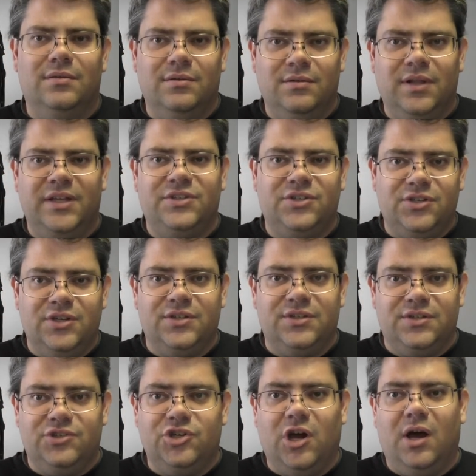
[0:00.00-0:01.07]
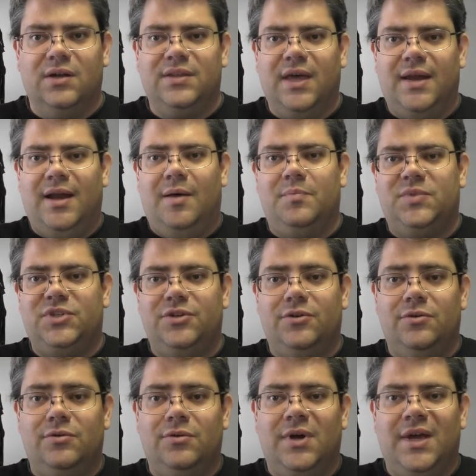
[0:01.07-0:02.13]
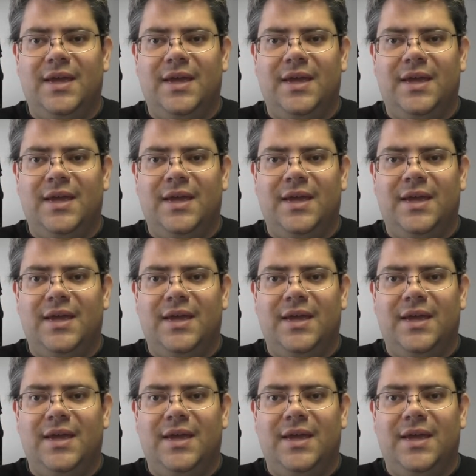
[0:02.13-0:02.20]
let's just chalk that up to